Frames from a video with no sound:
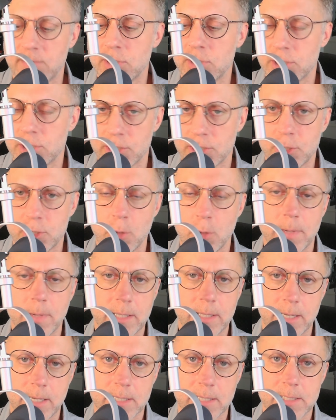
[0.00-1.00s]
of just
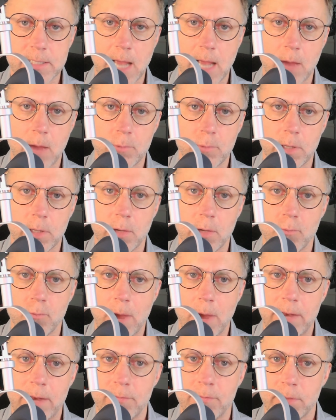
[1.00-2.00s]
assuming that it's not really
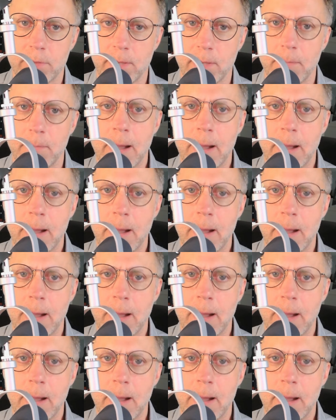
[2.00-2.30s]
right for them.